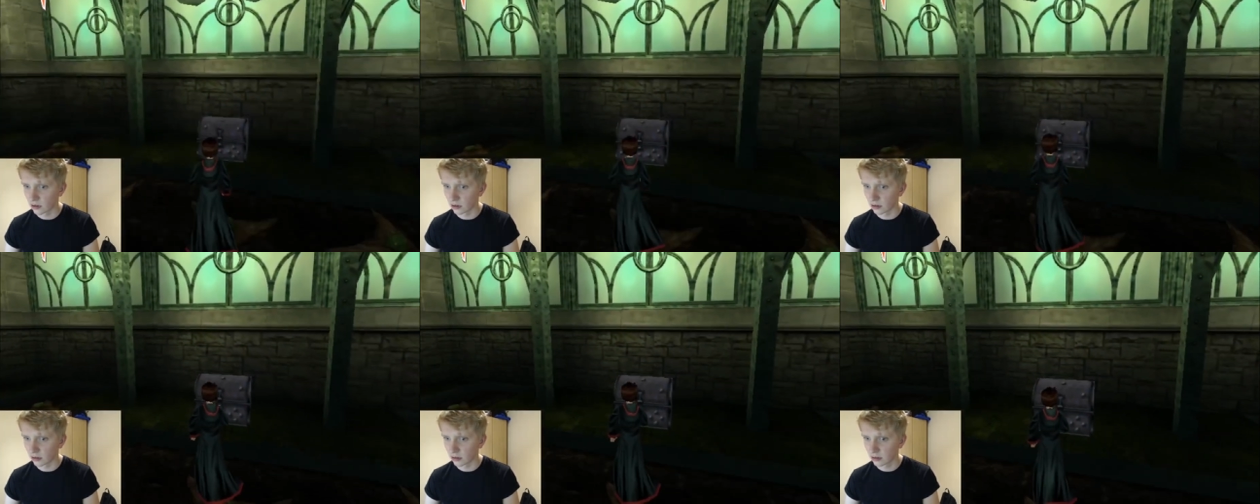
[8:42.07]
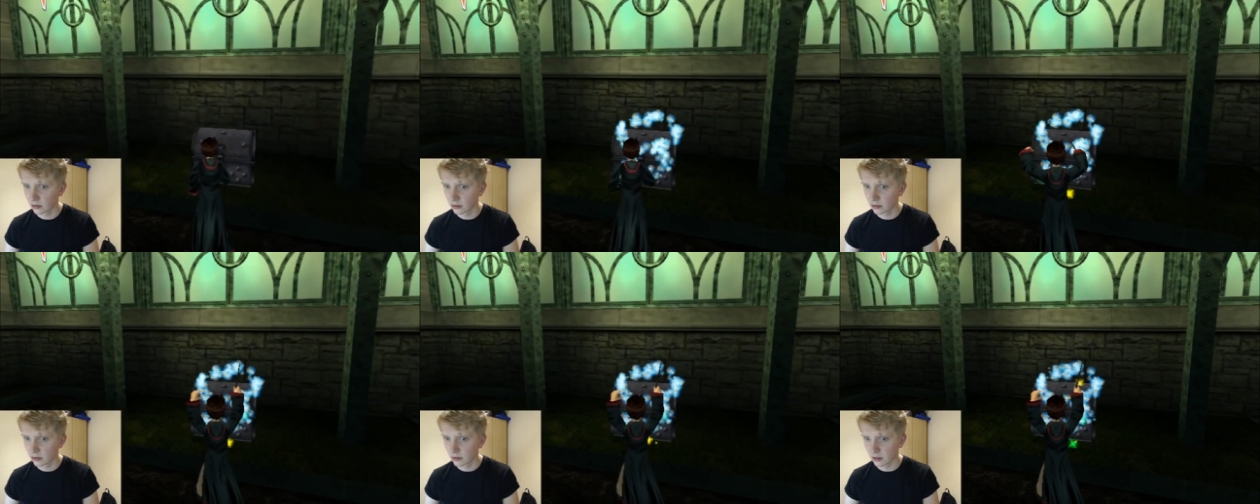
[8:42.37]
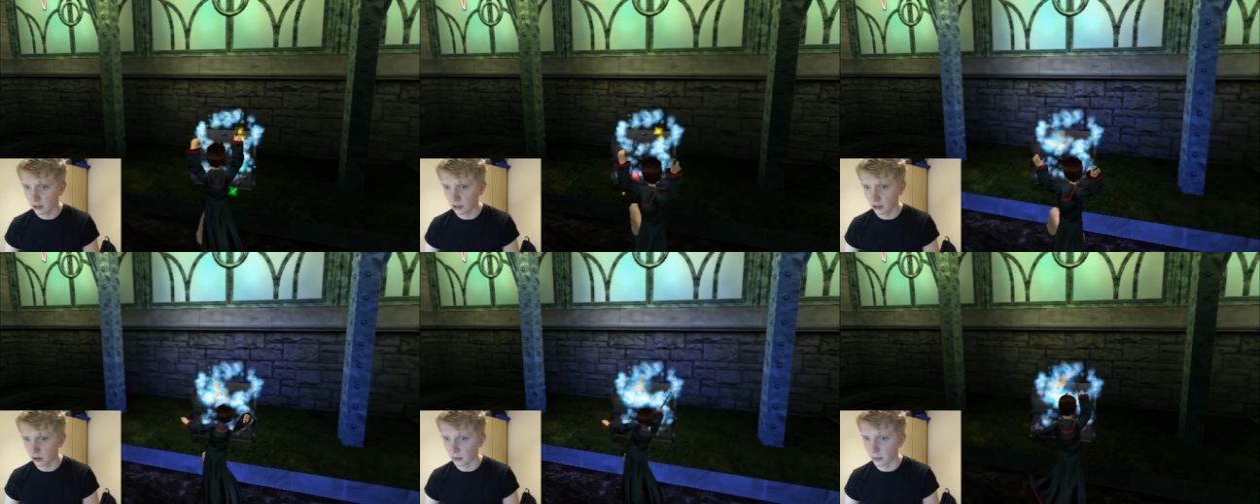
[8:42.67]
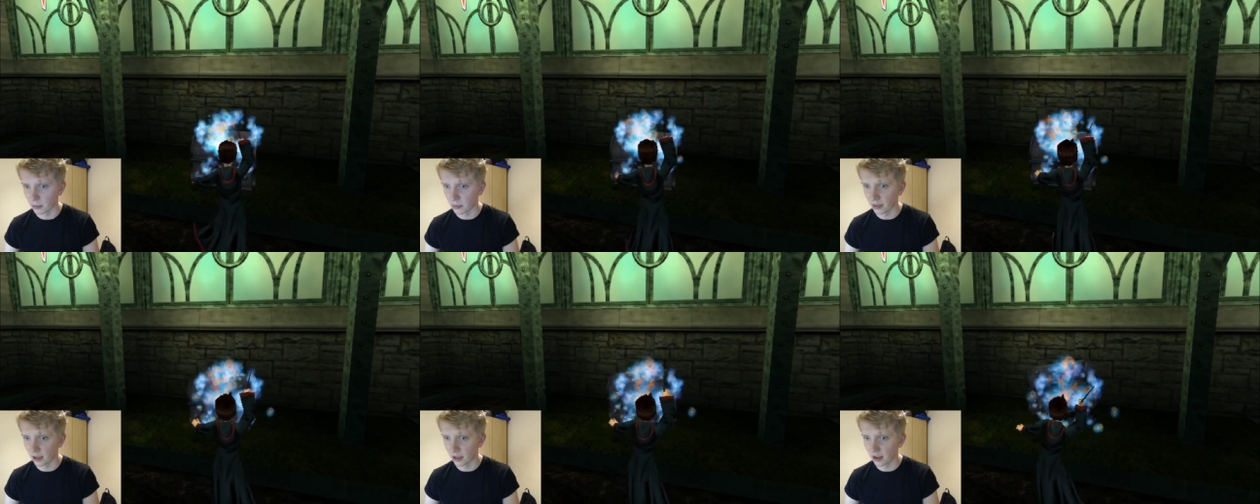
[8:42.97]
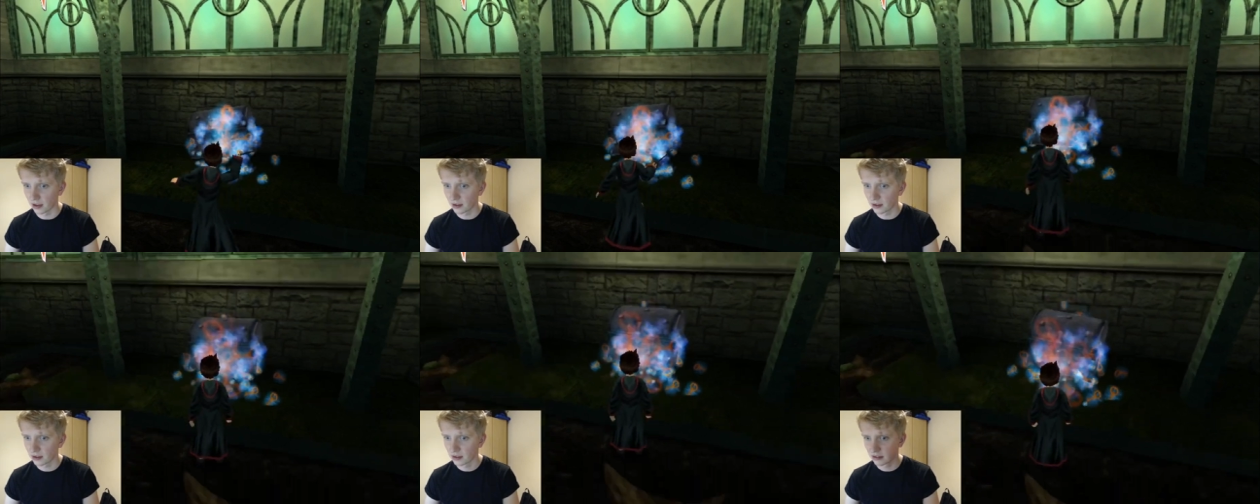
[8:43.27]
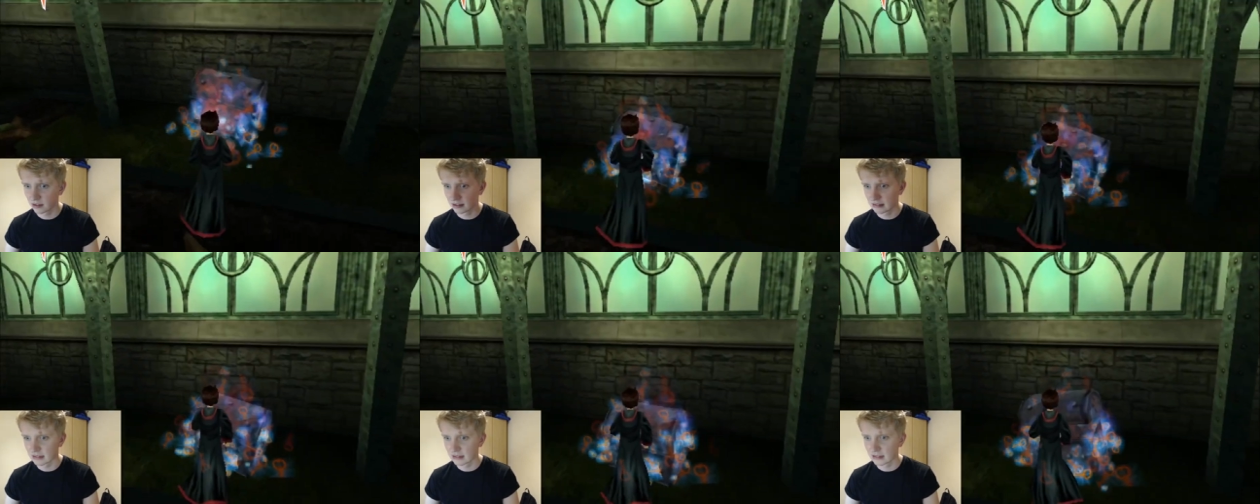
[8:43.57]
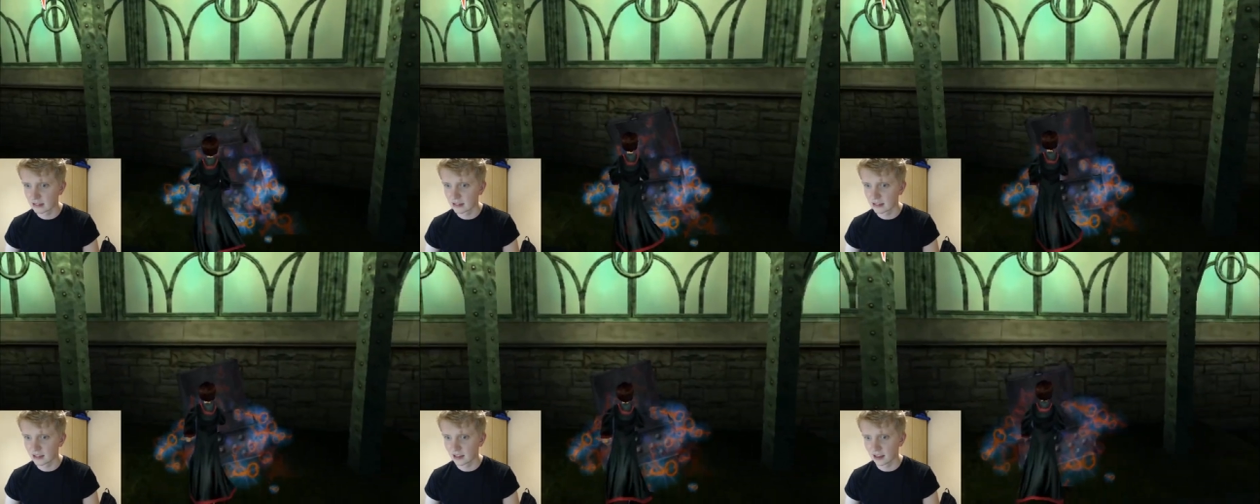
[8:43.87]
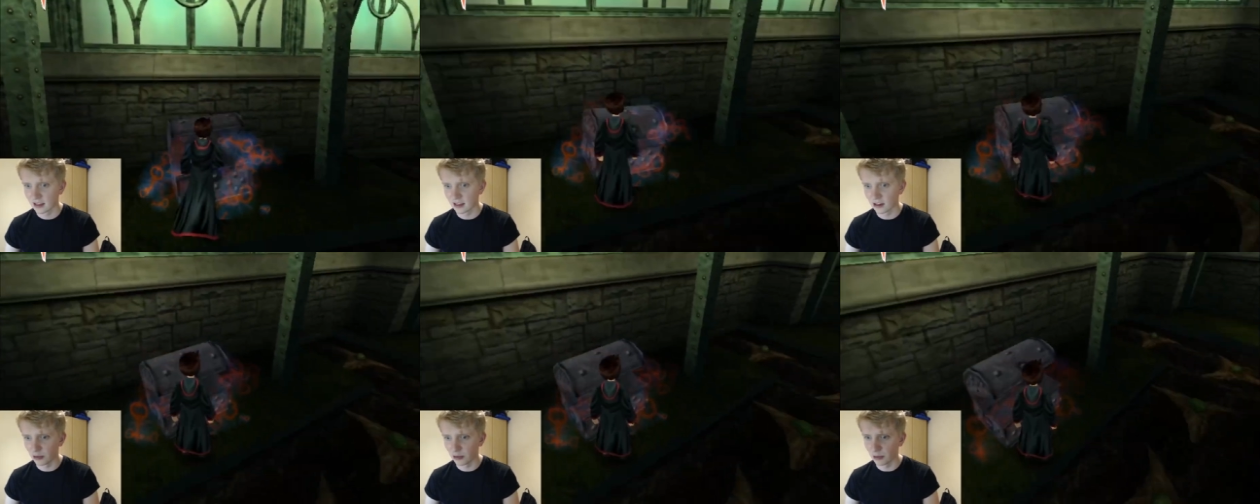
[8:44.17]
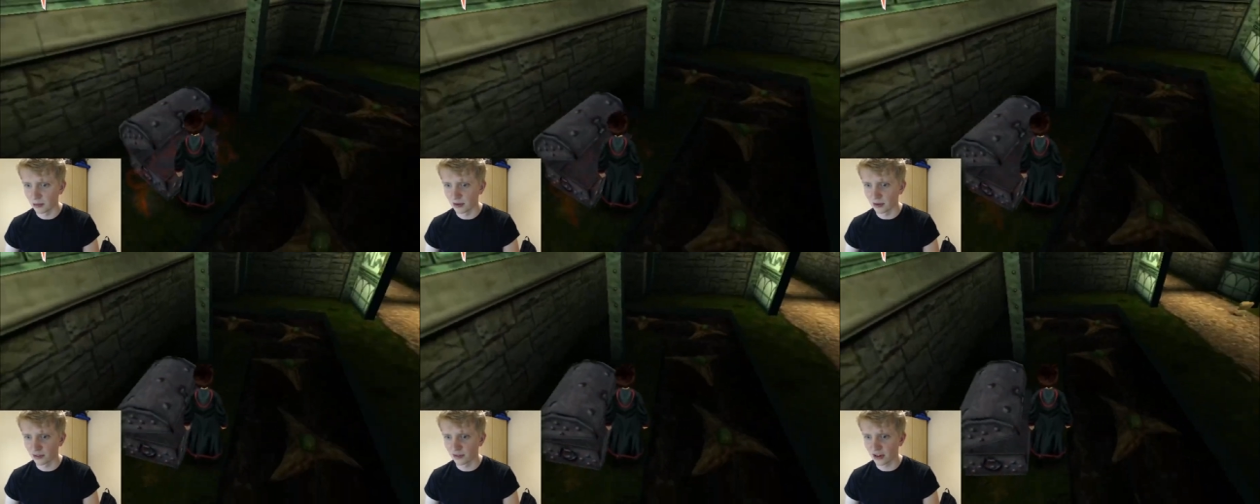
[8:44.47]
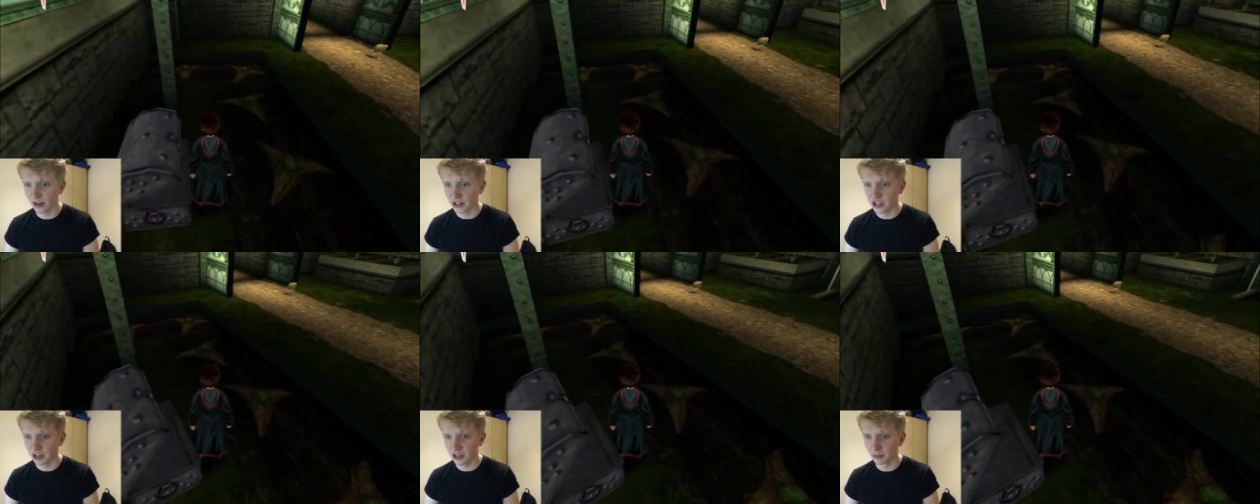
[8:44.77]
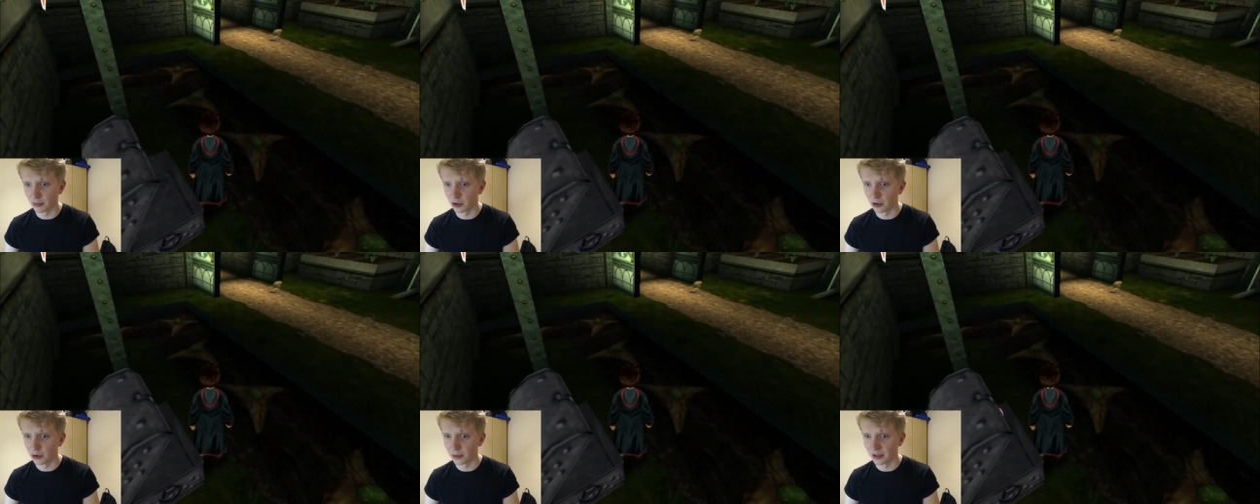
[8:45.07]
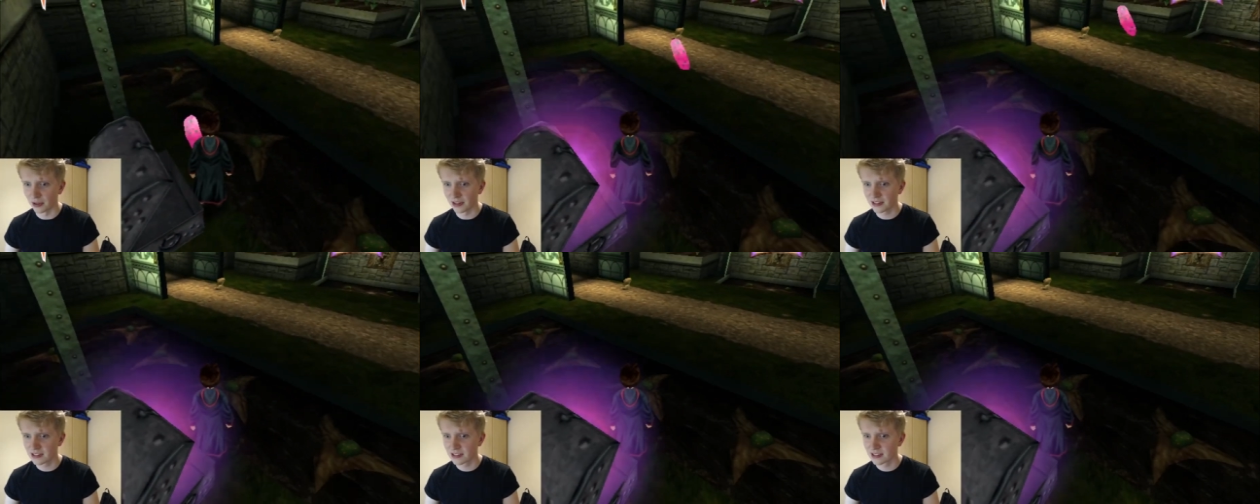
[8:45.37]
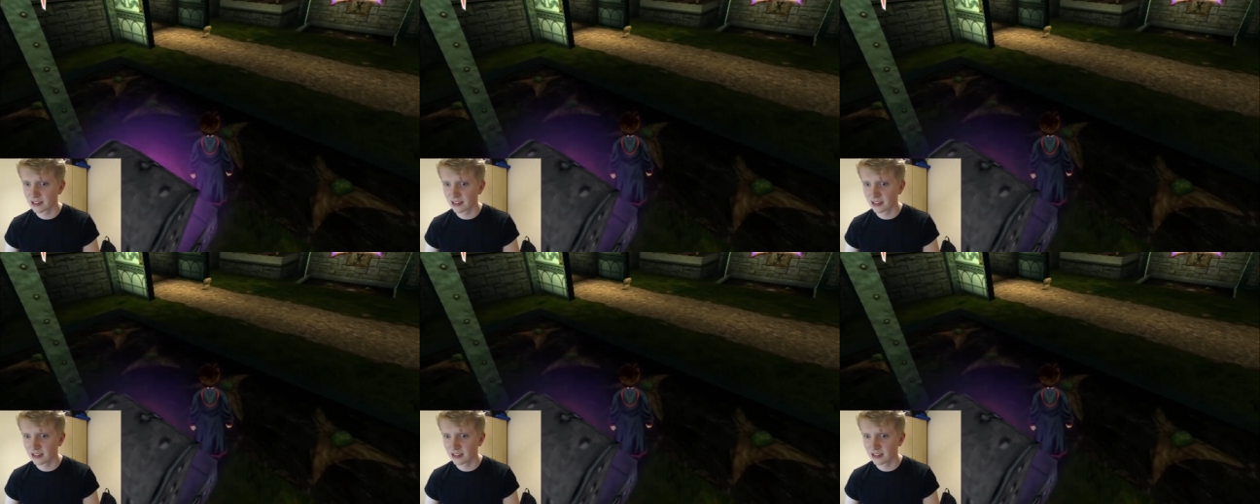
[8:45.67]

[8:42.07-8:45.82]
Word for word: god, I don't remember that. I don't remember the flashing blue bits.